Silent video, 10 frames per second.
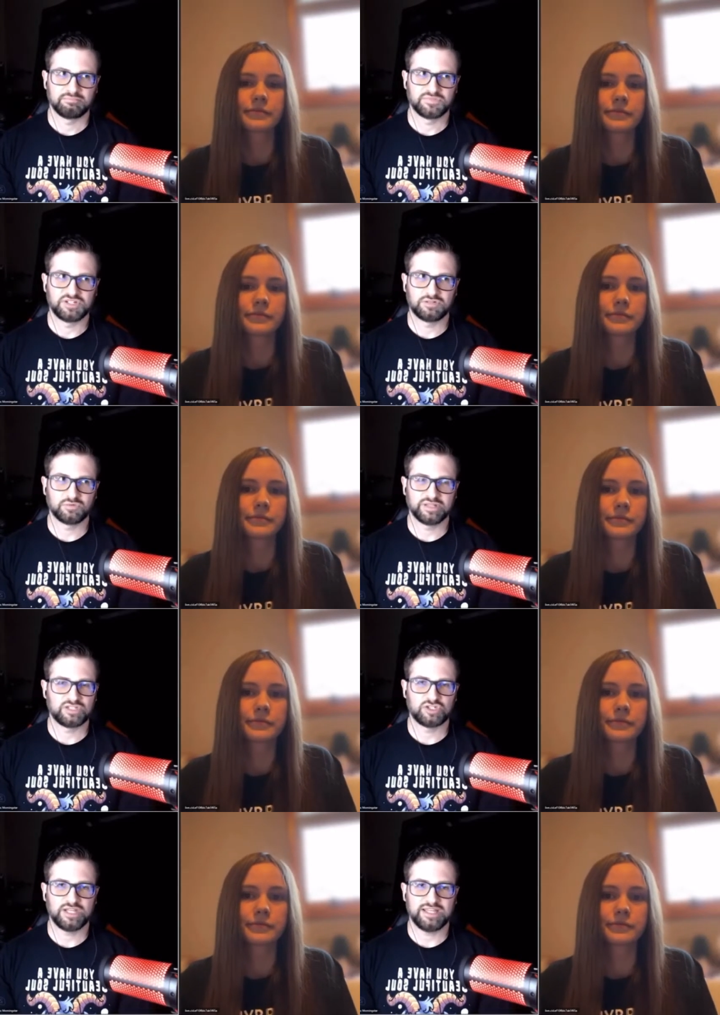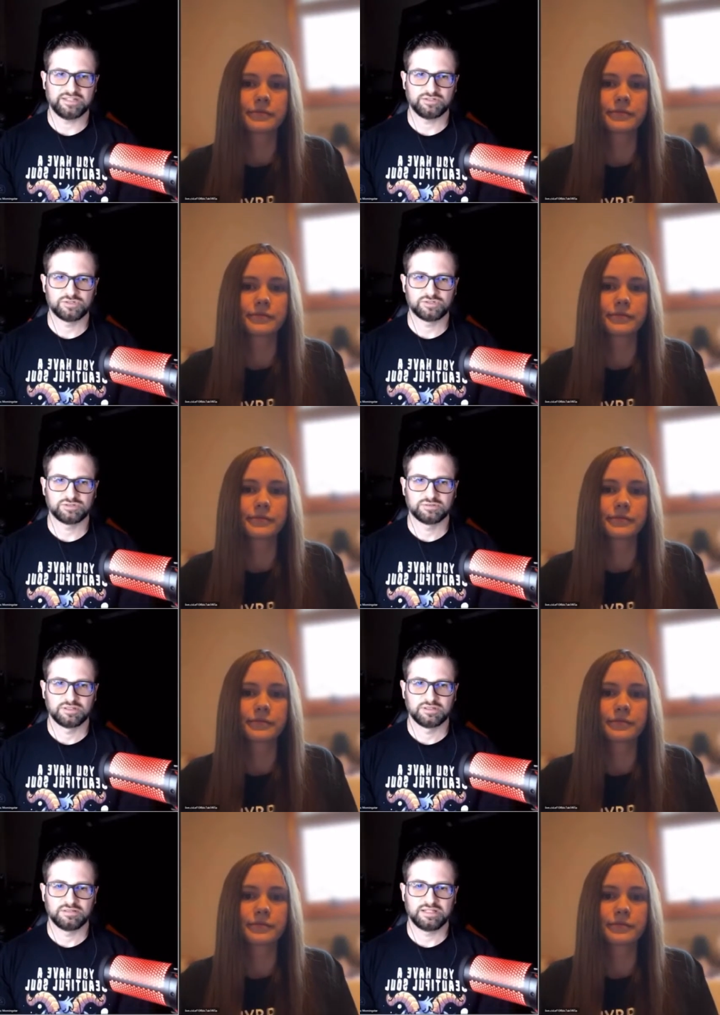Speaker 1: didn't really change
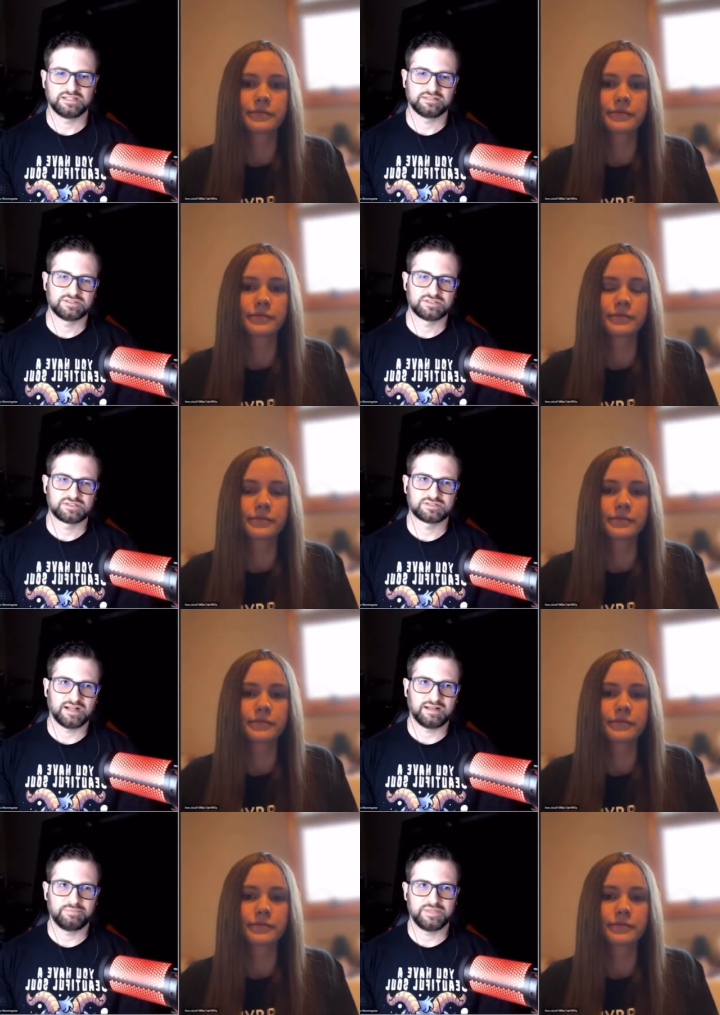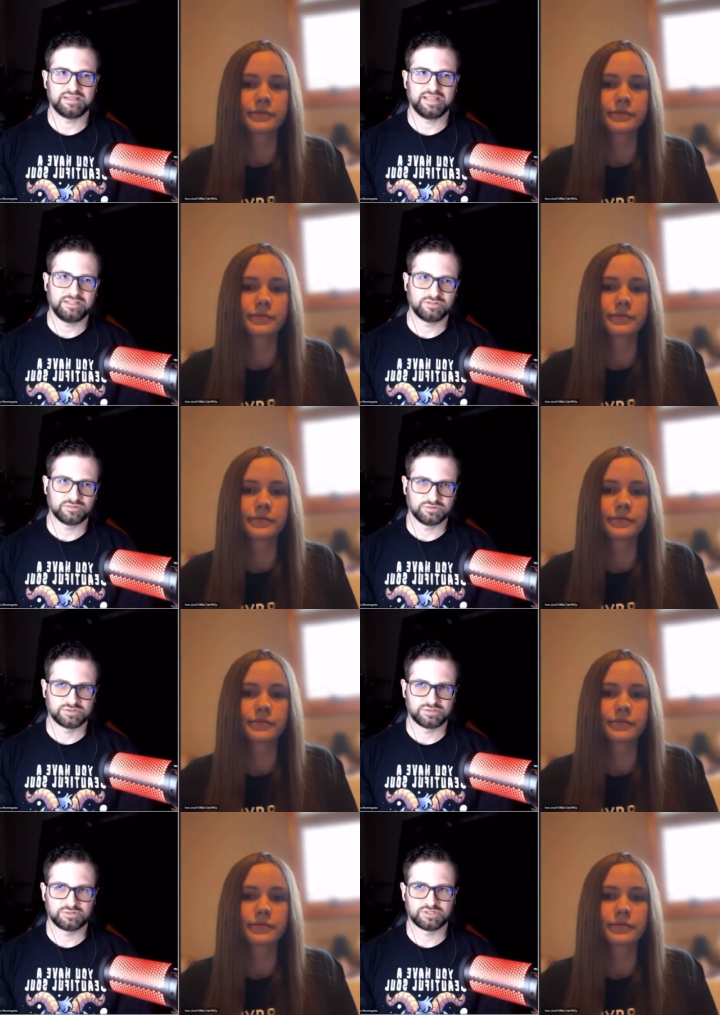they didn't stop being angels.
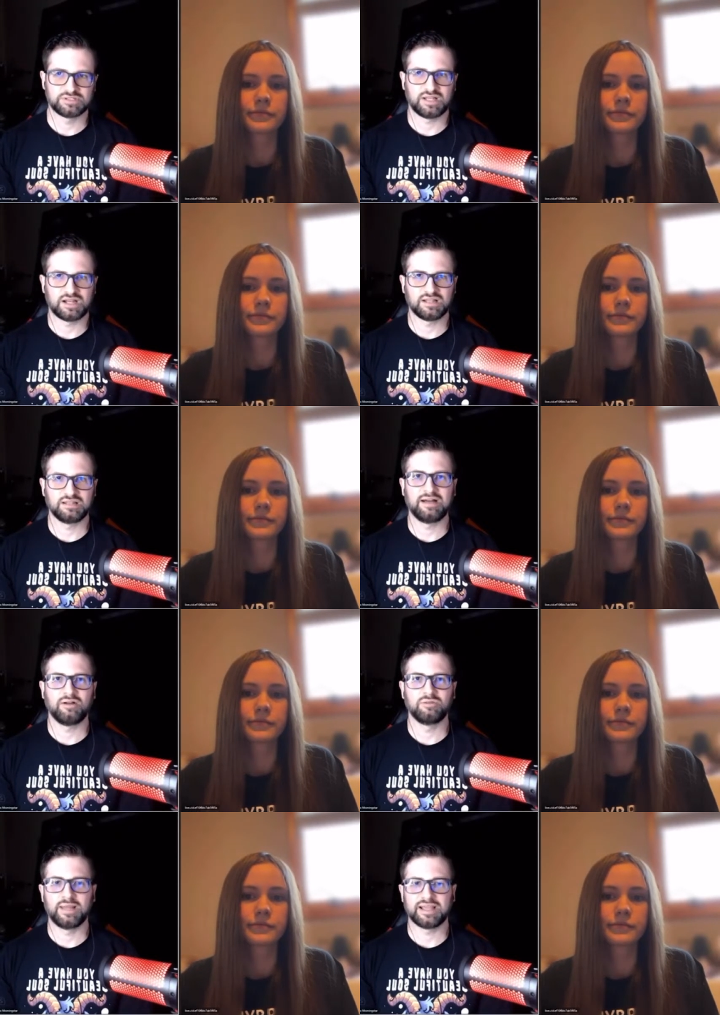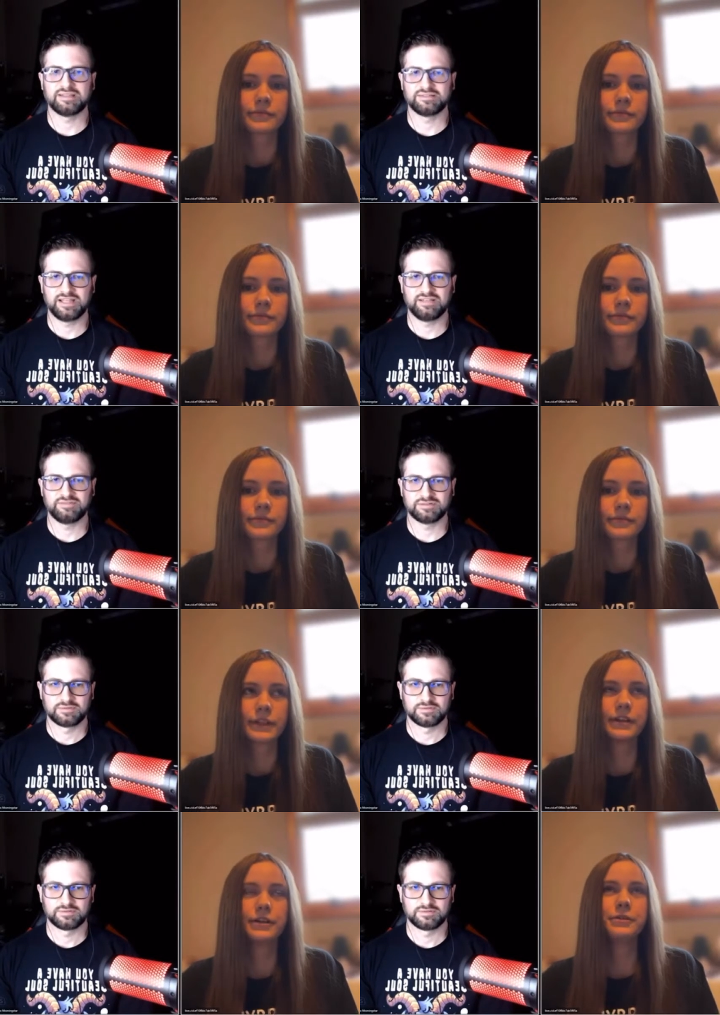They're just not allowed back into heaven.
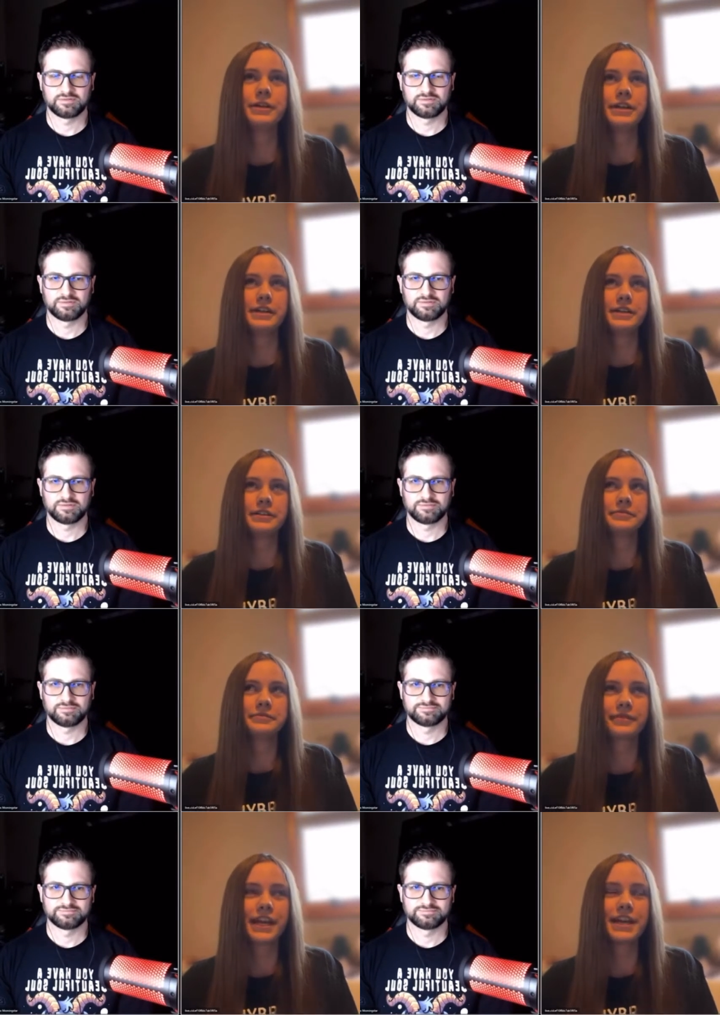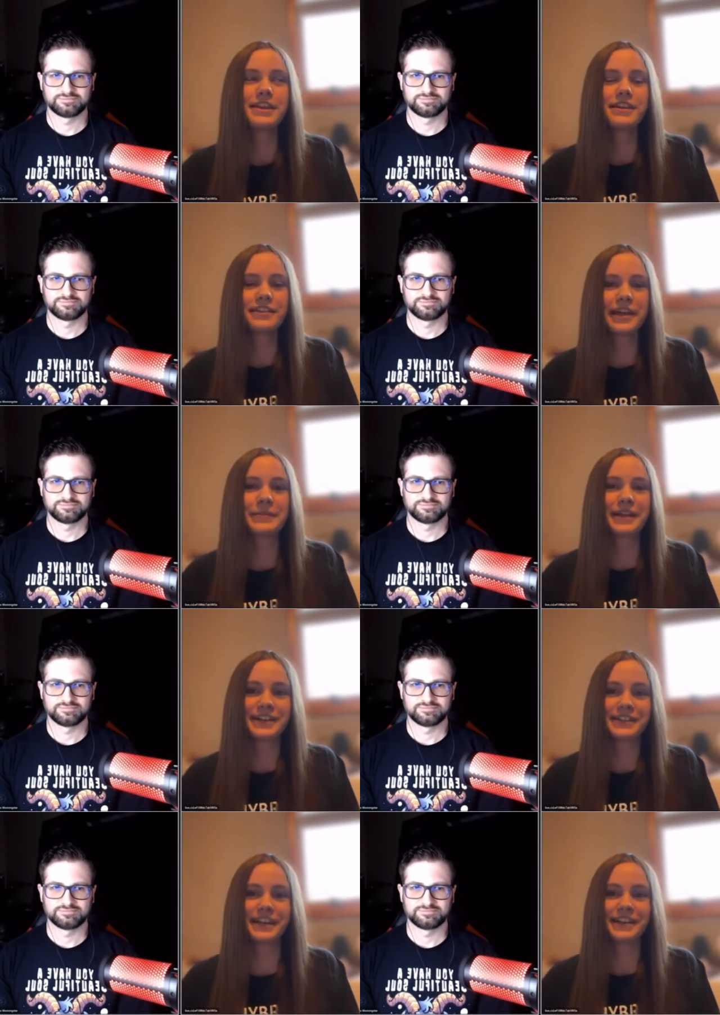
Speaker 2: Okay. I think that makes
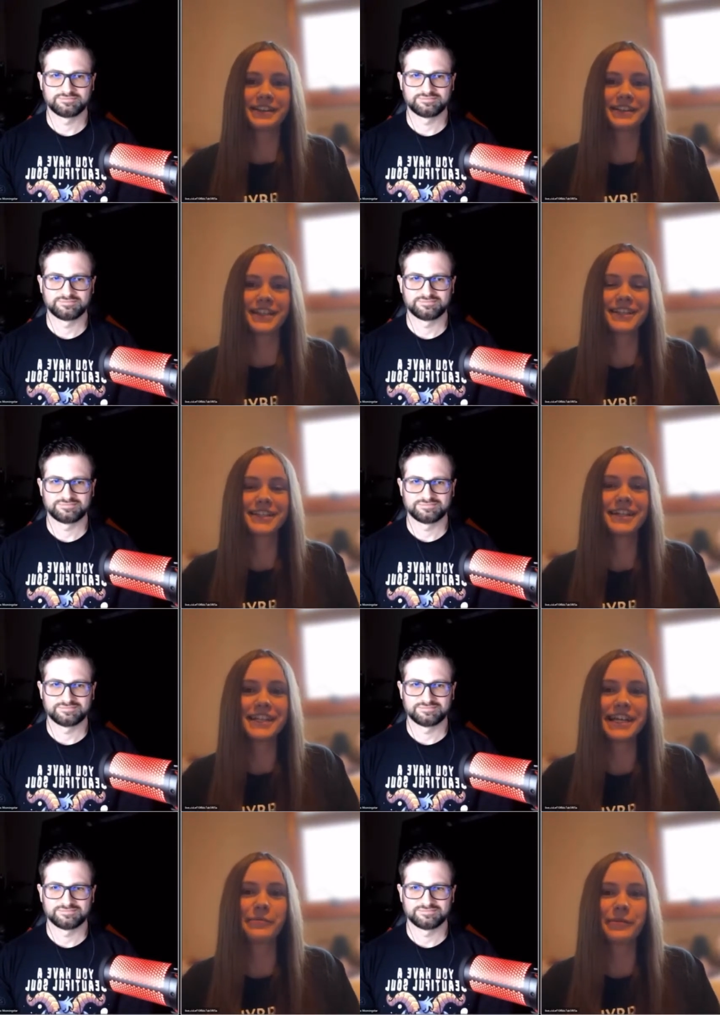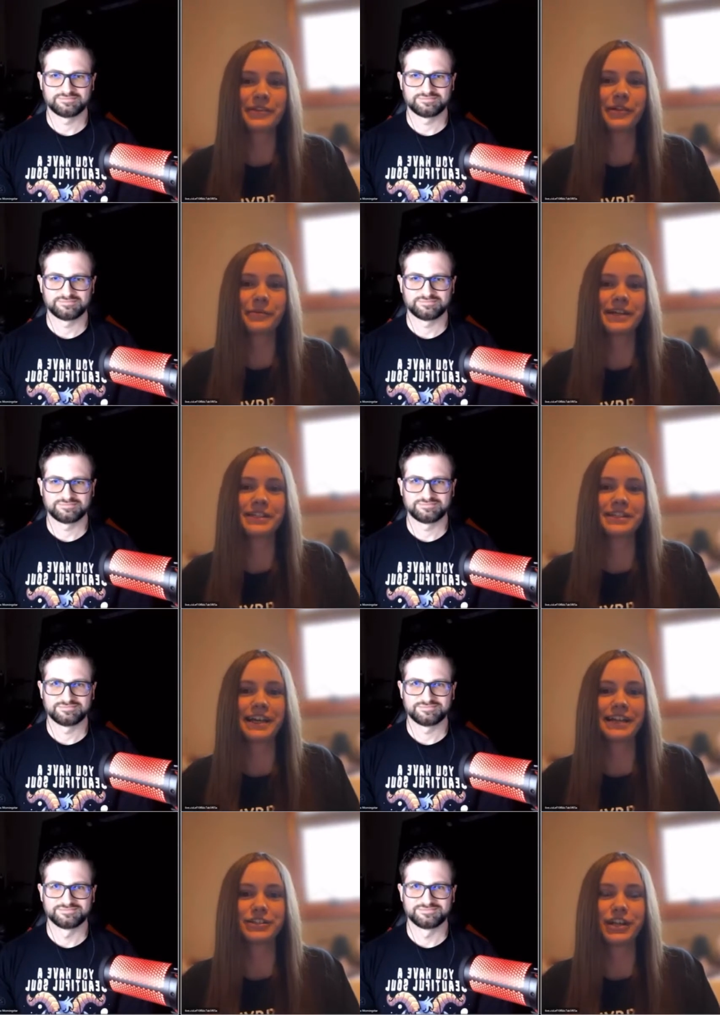sense. That's going to take me a little bit to
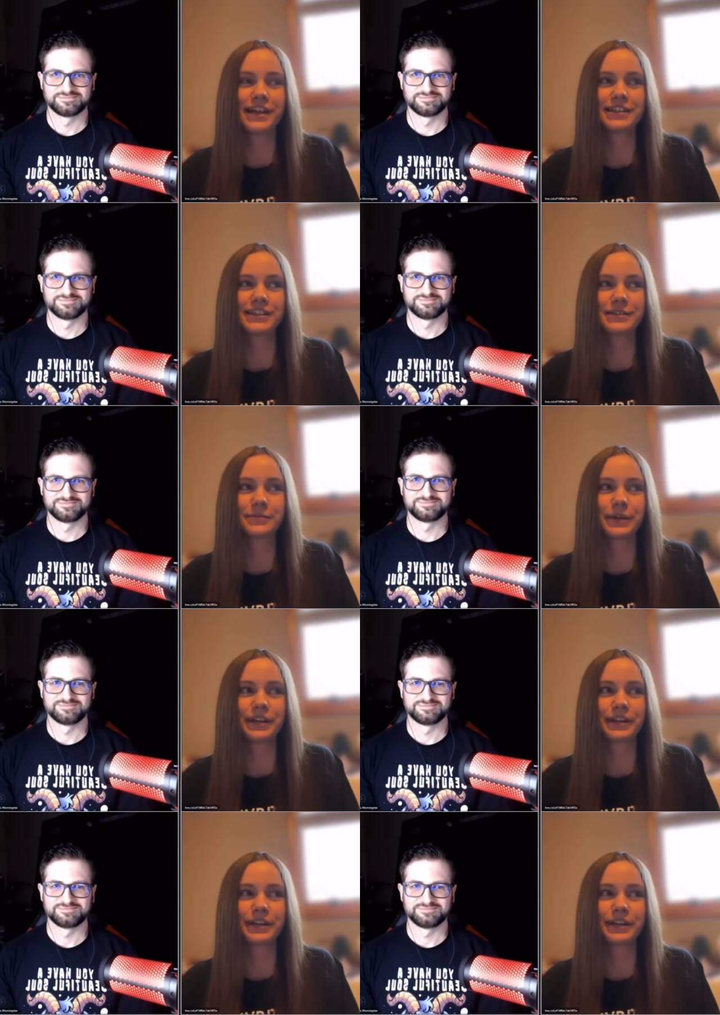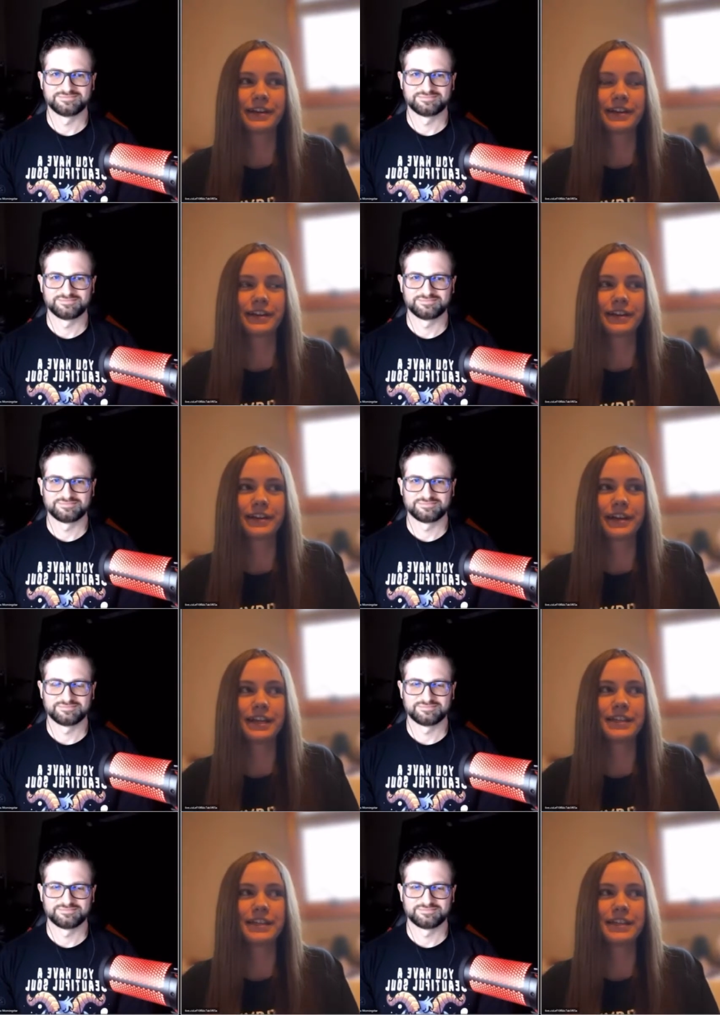digest, but I